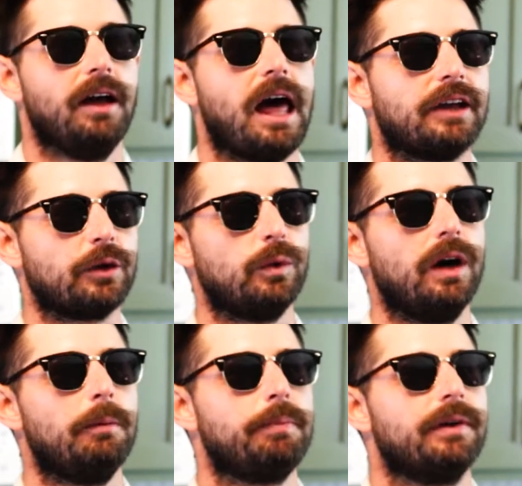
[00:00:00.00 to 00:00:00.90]
I grew
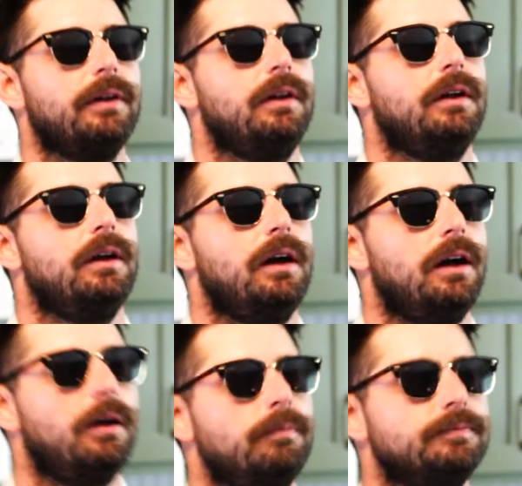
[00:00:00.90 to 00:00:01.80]
up
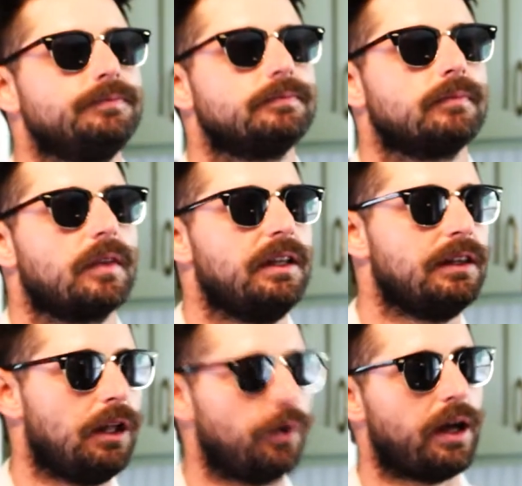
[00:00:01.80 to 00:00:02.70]
in
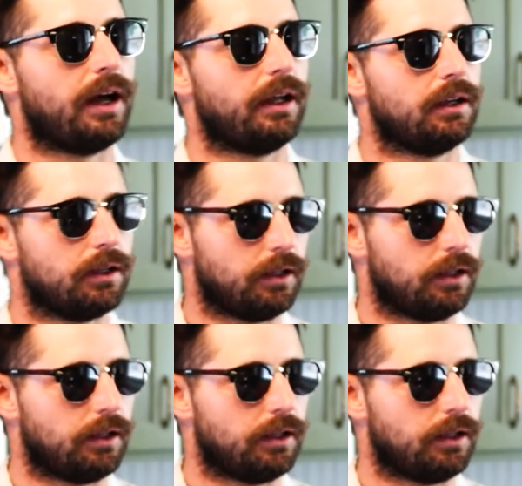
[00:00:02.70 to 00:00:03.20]
Lodi,